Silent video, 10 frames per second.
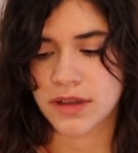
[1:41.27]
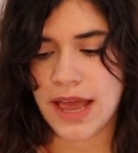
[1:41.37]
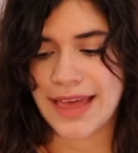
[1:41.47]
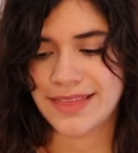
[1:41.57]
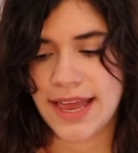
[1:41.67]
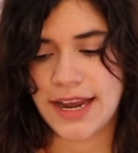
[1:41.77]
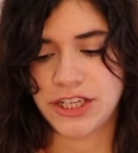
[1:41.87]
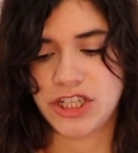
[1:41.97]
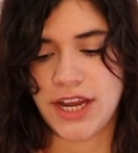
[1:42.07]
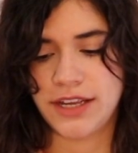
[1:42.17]
And then I
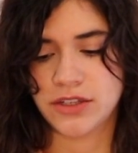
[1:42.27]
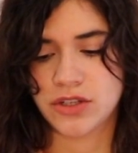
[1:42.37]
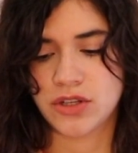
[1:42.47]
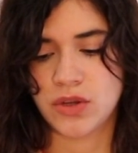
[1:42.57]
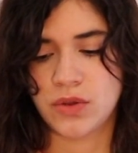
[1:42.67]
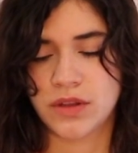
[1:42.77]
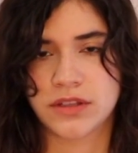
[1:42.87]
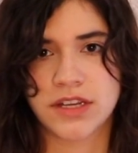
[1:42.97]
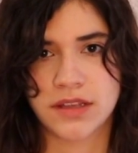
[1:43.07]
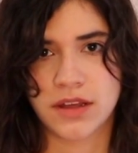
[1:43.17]
changed to
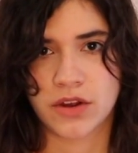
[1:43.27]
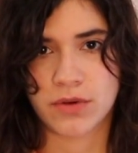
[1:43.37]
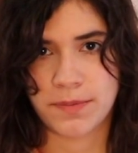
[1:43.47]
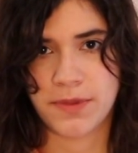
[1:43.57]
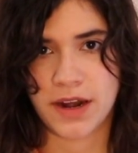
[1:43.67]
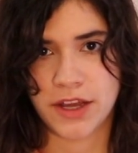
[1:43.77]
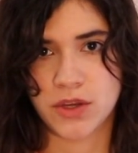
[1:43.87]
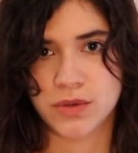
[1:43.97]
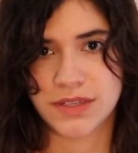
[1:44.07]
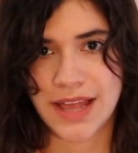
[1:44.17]
the grip that I
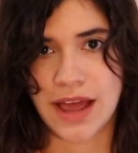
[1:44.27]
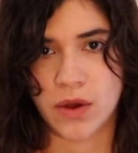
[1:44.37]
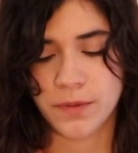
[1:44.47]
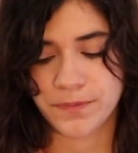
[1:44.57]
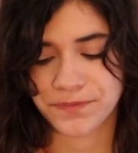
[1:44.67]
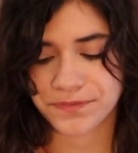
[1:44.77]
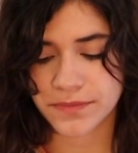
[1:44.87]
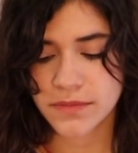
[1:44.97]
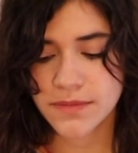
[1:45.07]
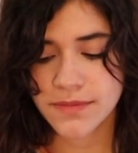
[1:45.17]
use now.
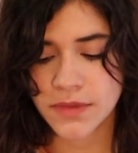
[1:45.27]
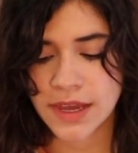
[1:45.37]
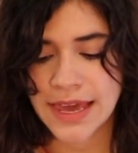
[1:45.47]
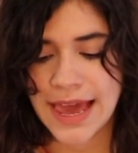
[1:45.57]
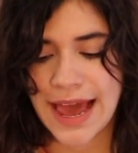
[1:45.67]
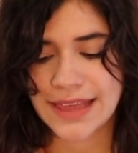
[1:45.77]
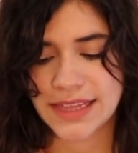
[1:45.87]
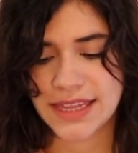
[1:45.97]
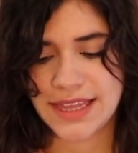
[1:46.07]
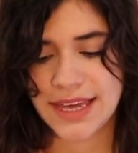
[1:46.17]
And
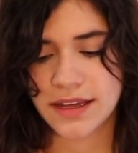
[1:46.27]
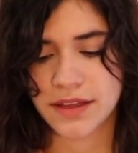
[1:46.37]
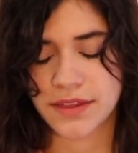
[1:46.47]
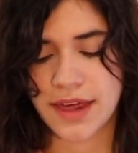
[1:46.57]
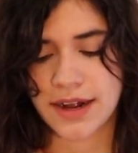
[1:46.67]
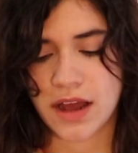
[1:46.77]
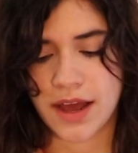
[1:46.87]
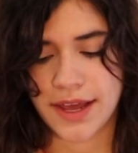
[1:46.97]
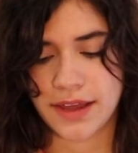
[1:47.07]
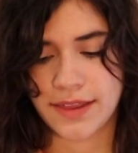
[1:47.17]
the thing that
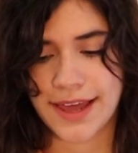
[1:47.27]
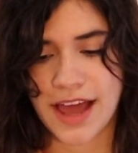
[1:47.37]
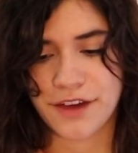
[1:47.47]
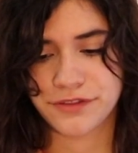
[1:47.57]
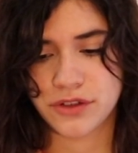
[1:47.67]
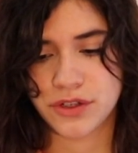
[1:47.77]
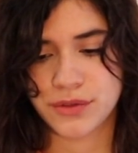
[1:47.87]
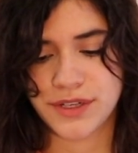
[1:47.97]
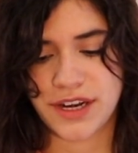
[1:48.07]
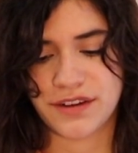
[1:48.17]
I like, after
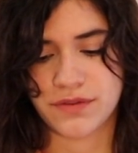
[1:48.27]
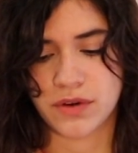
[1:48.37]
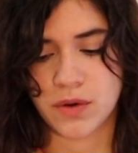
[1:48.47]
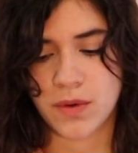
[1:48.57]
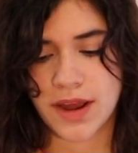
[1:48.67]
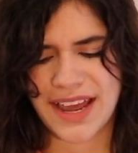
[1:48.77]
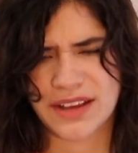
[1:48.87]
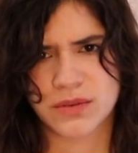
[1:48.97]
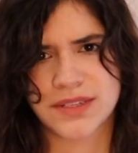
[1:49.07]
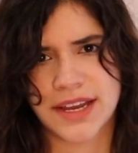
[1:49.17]
using it for a while,
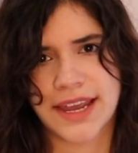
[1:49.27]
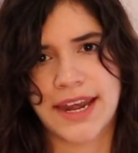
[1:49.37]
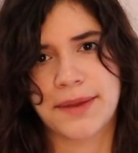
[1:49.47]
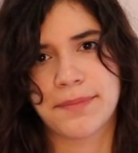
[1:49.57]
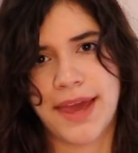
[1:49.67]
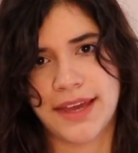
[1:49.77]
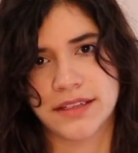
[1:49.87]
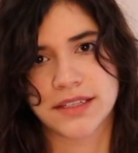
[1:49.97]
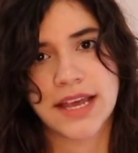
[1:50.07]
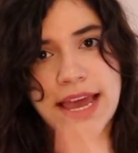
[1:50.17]
it was like getting
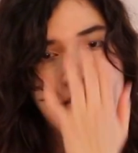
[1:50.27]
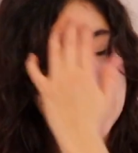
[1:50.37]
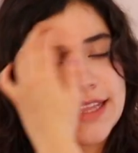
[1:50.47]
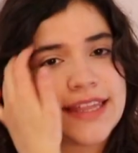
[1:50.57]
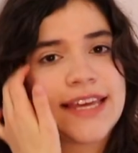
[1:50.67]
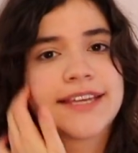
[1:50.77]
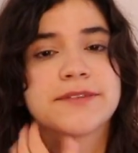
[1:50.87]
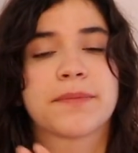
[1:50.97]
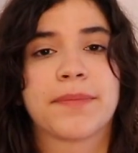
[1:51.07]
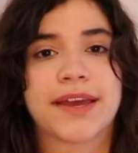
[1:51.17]
pains. And the thing is,
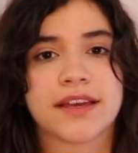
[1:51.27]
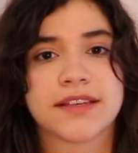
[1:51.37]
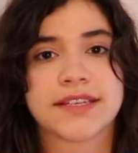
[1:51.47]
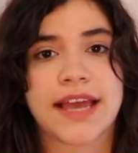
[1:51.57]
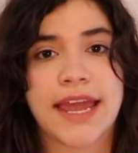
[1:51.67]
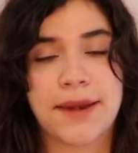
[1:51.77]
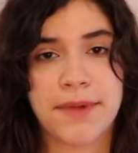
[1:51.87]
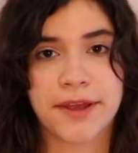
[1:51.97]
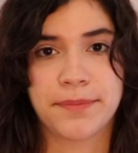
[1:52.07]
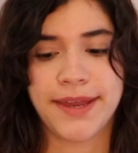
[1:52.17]
because in
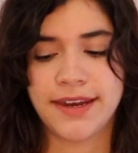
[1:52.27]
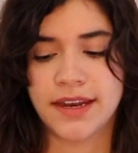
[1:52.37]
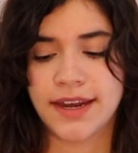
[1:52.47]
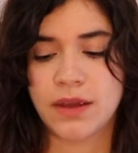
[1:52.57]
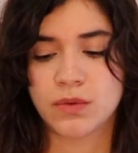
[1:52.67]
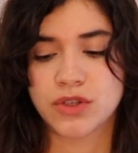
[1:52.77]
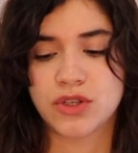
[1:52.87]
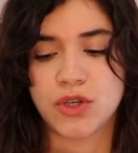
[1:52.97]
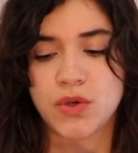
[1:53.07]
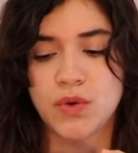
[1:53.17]
my opinion it was
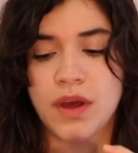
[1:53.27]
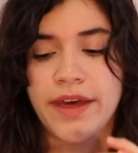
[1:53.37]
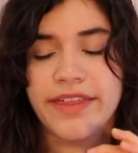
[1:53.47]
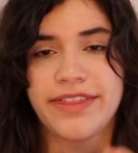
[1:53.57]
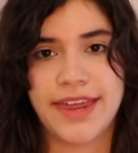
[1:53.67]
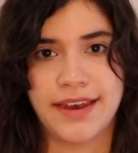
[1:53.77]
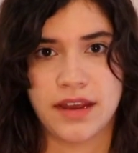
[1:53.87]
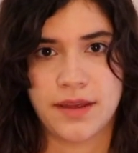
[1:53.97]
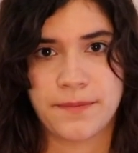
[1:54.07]
too thin.